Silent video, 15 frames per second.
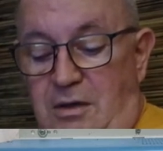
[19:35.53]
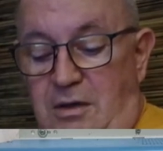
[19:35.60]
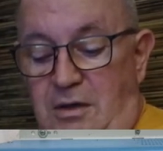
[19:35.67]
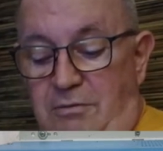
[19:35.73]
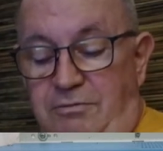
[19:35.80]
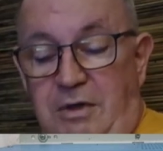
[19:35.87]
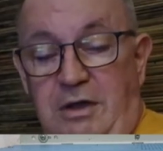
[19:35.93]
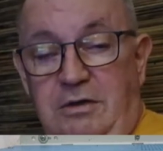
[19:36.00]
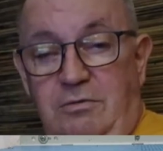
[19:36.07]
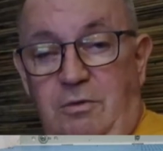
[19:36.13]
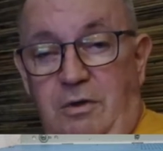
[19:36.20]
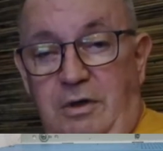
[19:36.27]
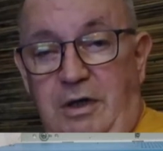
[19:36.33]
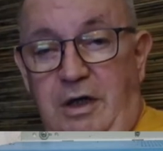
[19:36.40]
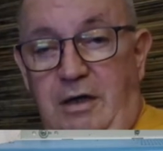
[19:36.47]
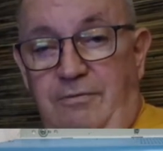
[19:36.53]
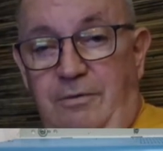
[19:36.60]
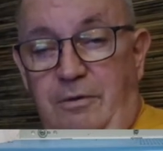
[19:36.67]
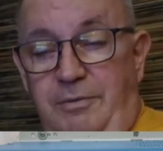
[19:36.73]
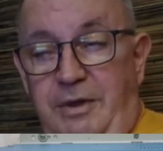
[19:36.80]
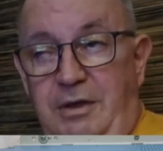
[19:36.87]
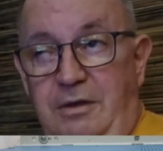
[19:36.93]
if things work out
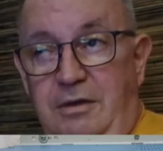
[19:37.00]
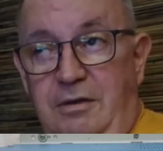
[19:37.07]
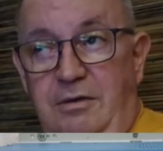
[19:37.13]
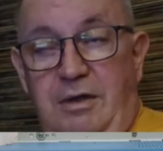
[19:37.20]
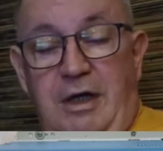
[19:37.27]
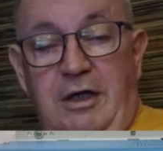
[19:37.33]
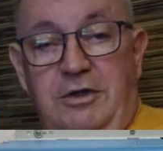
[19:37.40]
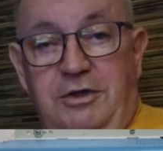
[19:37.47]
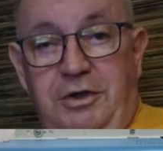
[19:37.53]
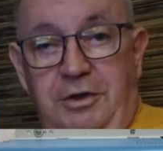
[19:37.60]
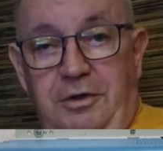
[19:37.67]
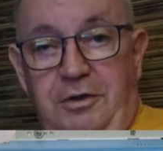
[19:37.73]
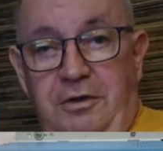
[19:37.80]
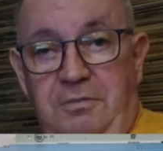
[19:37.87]
for me next year,